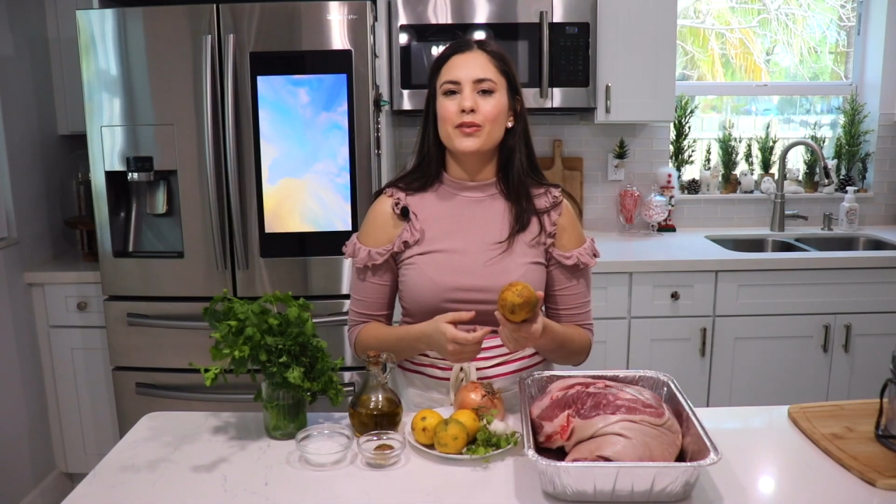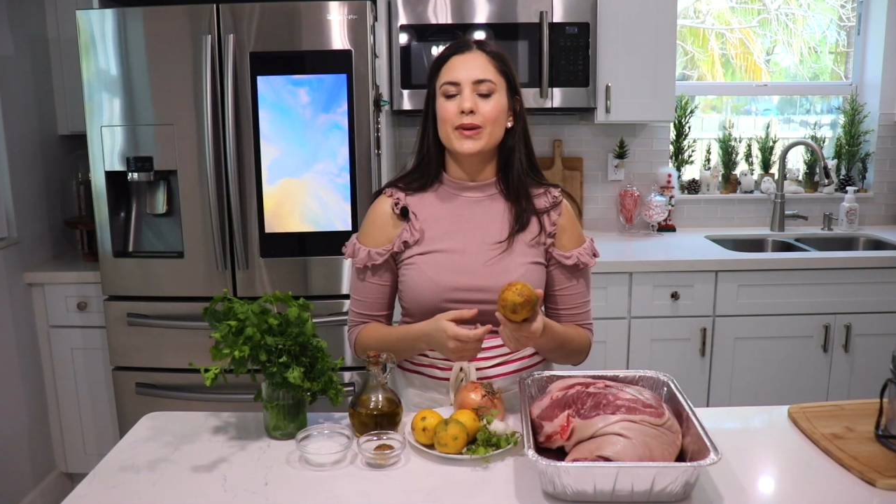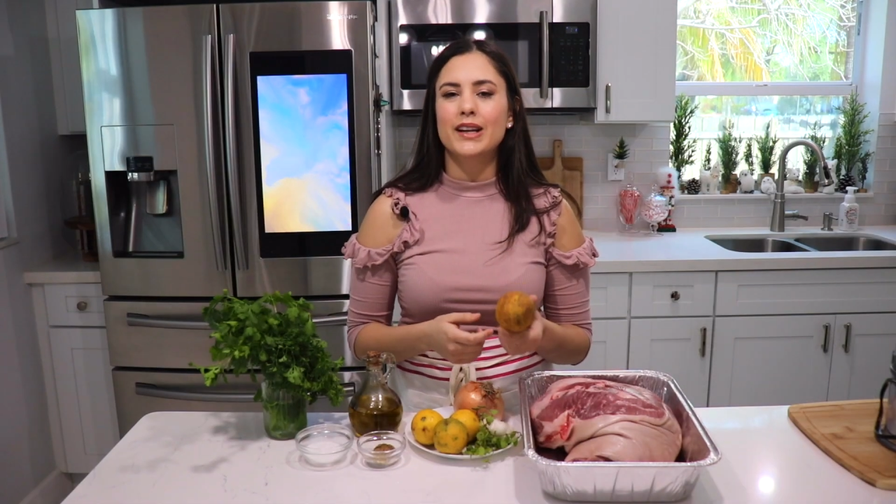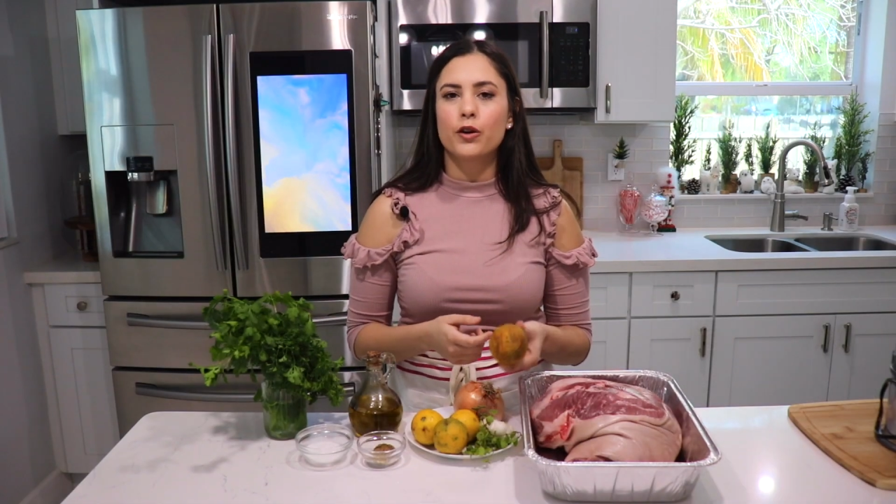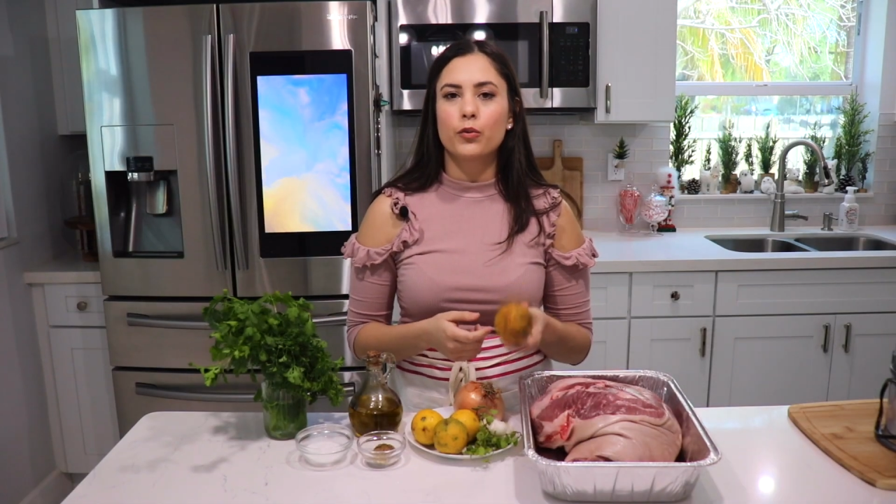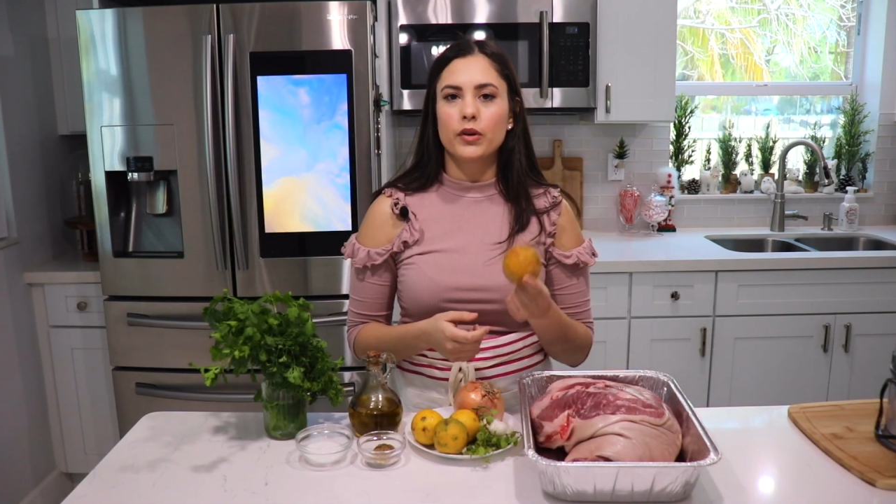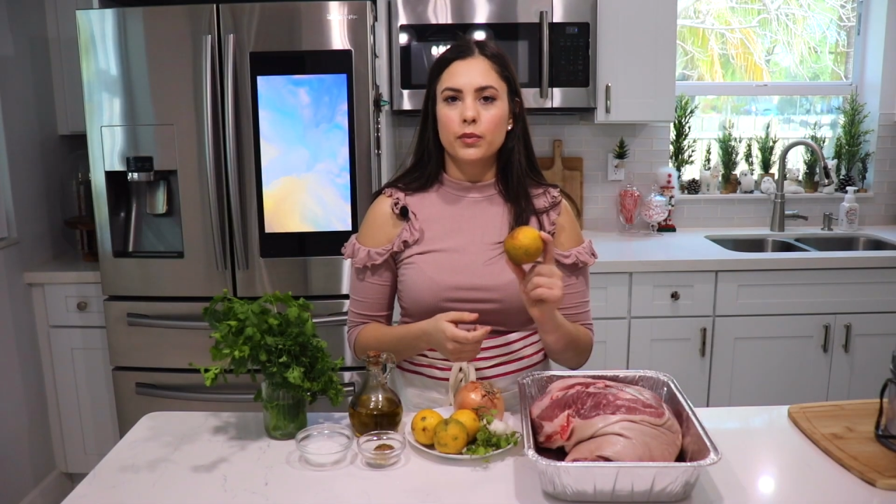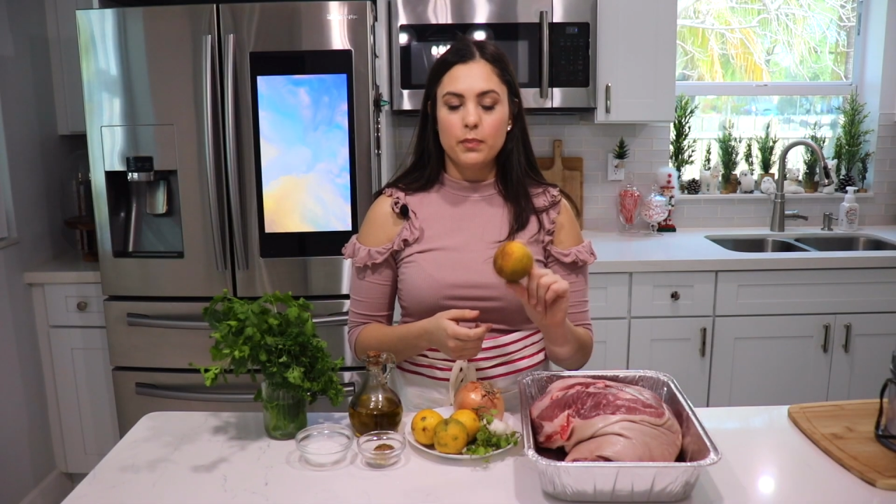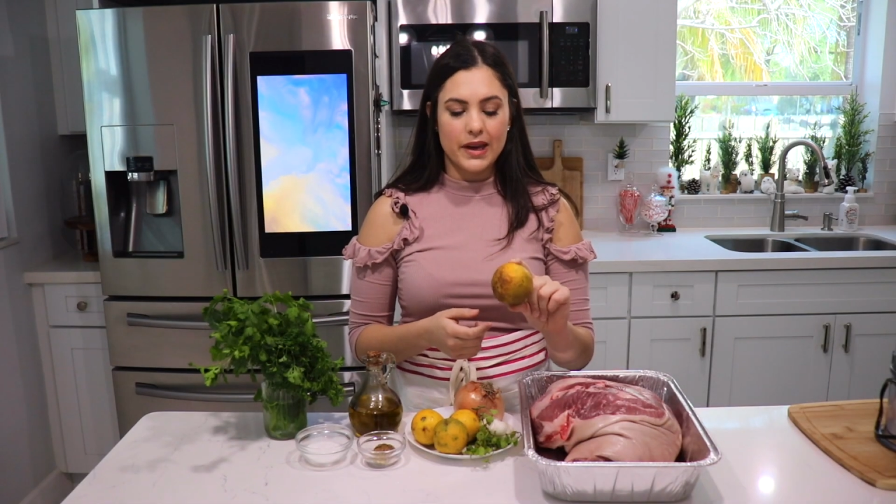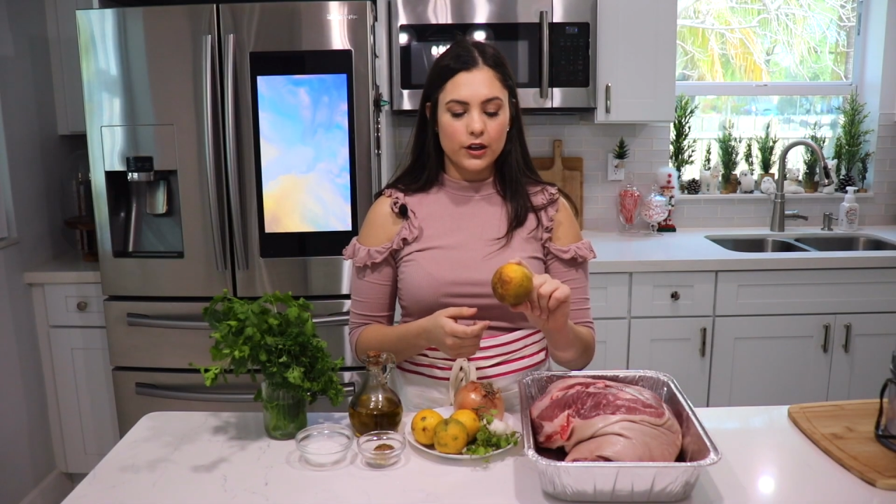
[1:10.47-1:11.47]
familiar
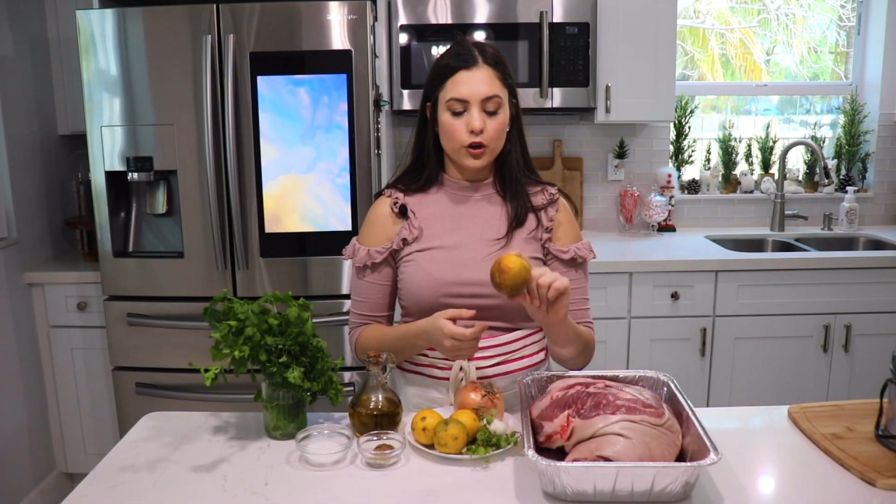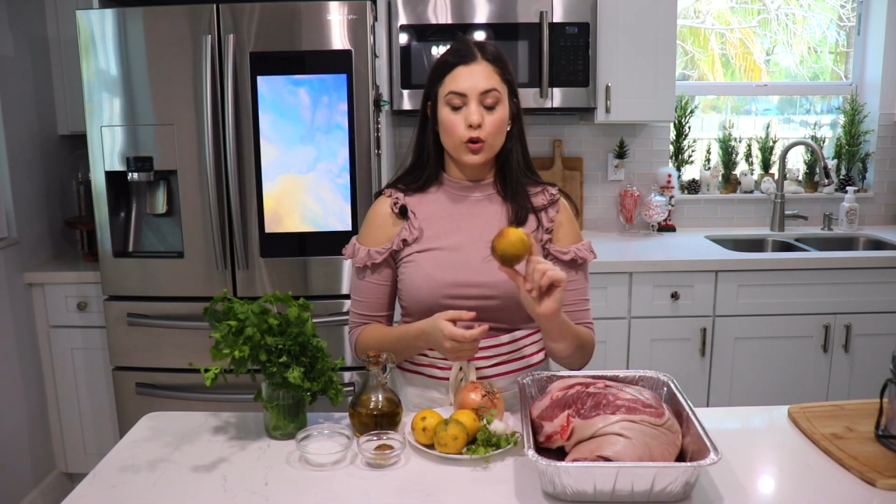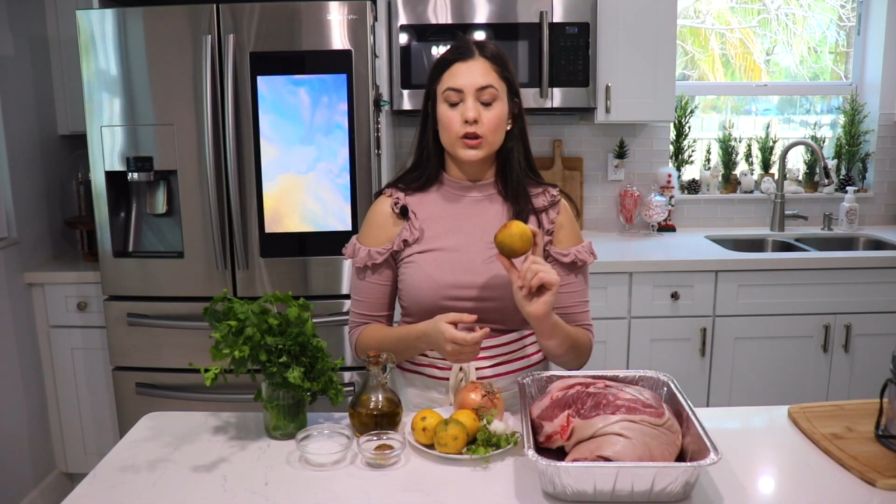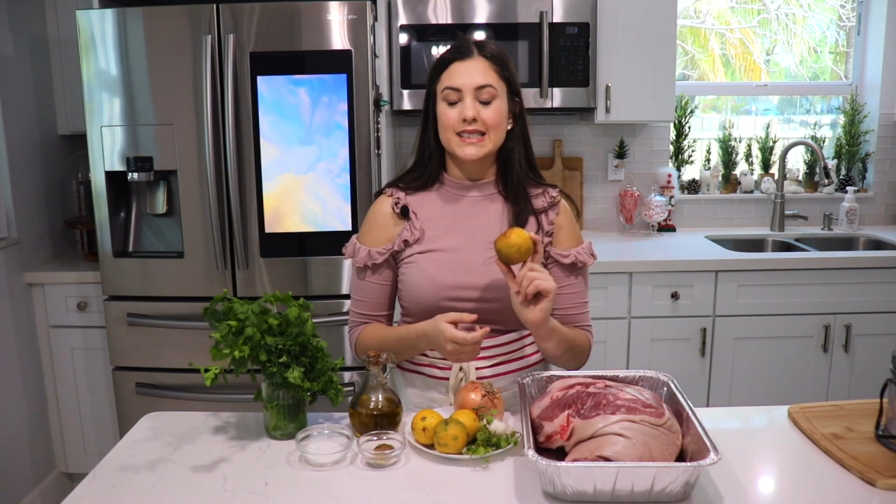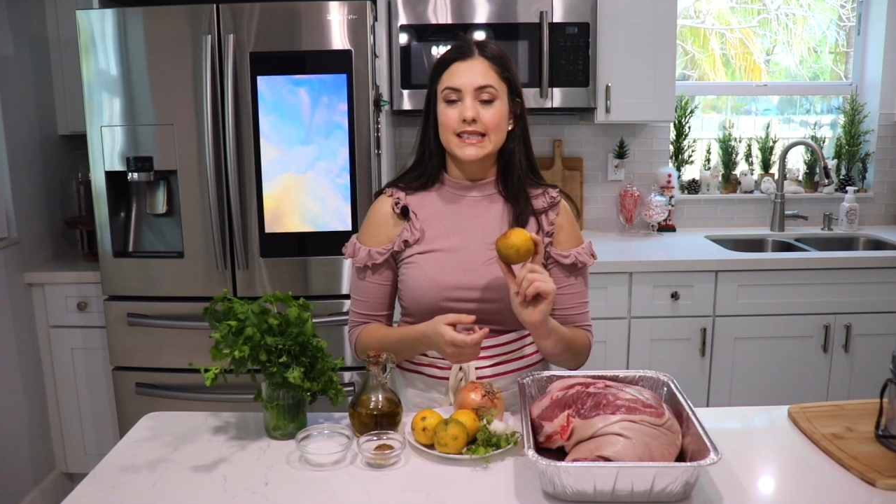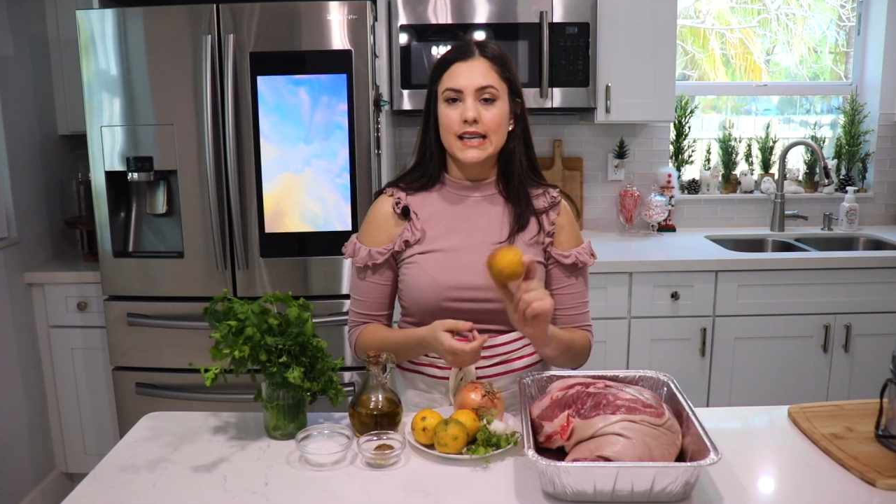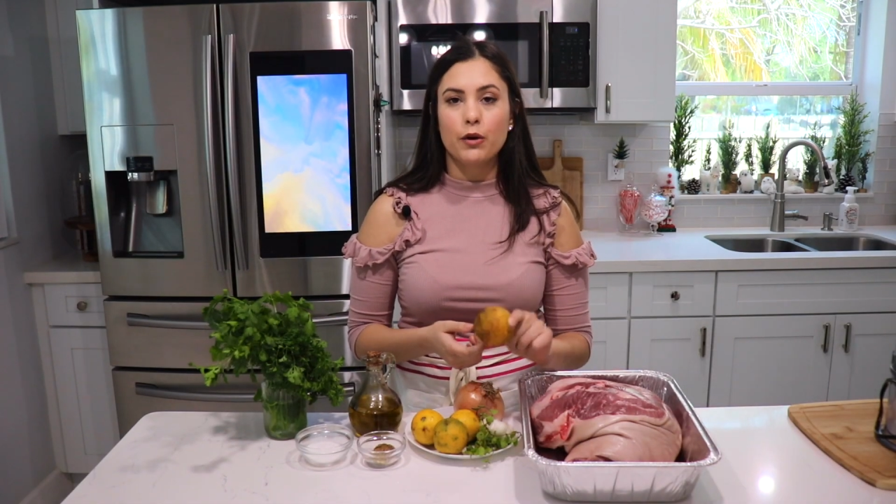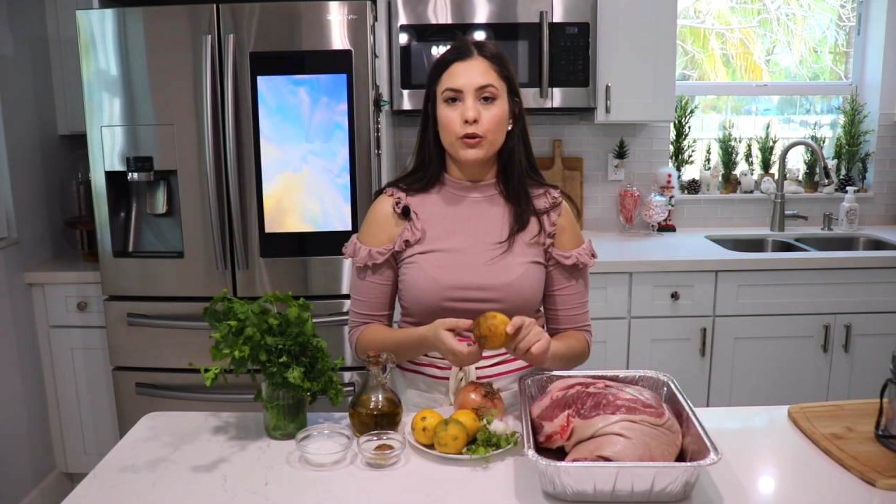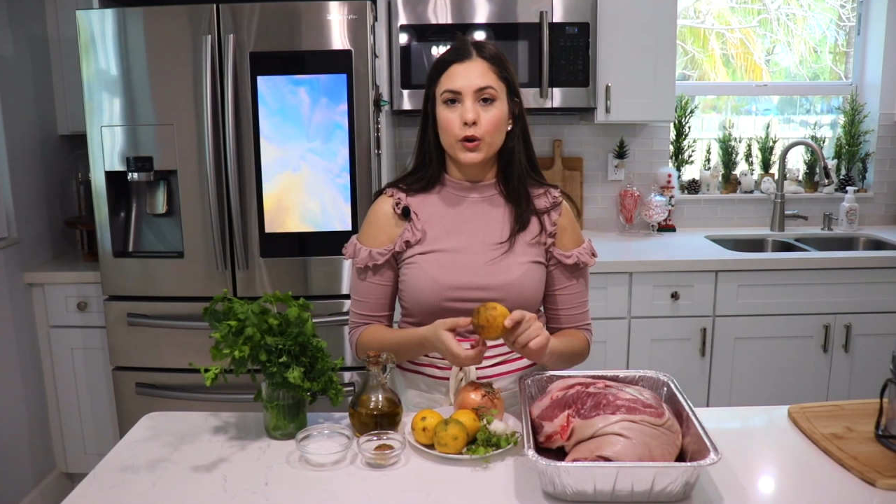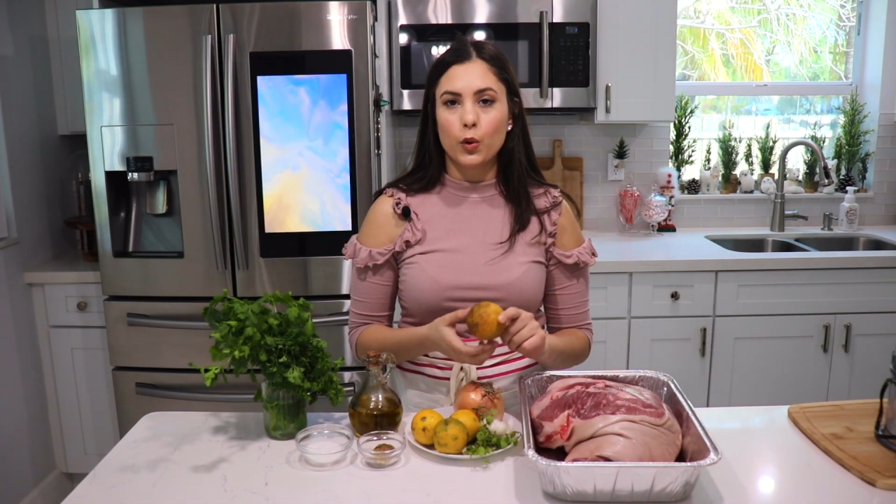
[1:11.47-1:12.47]
with bitter or
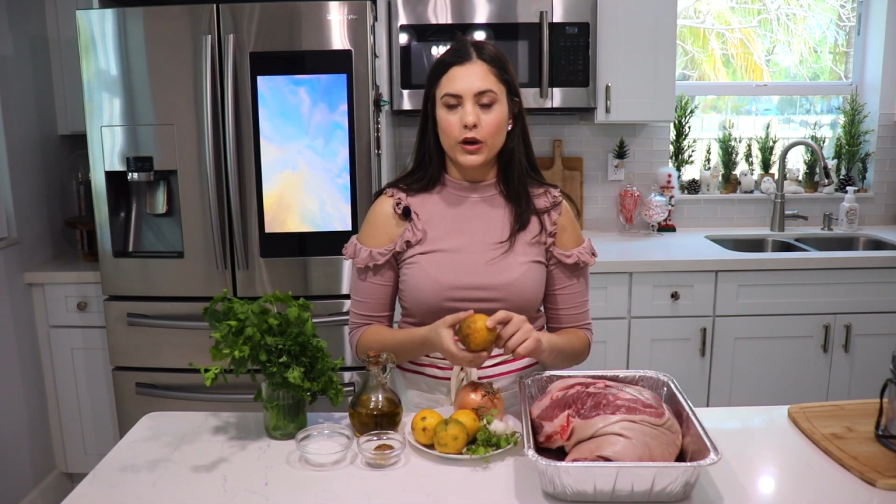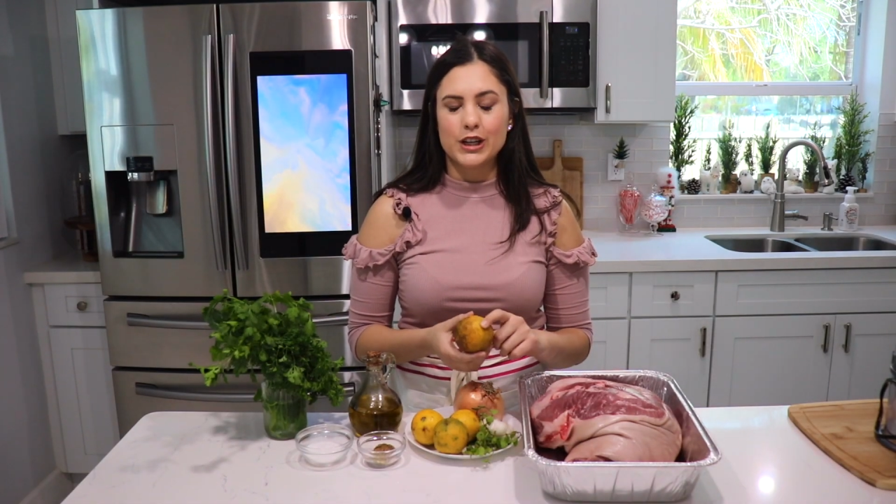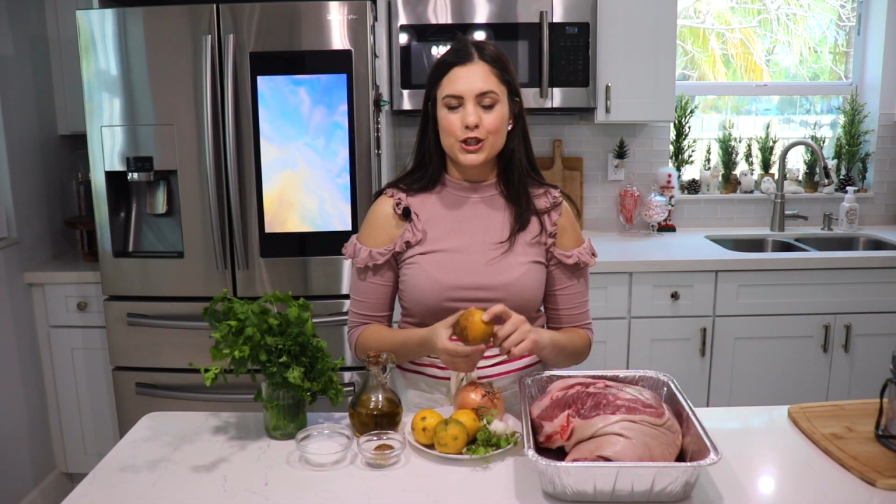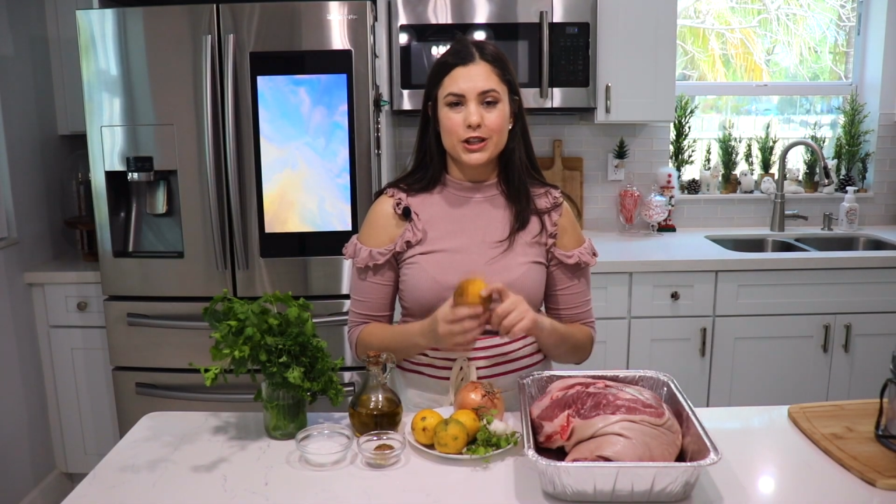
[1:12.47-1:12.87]
sour orange,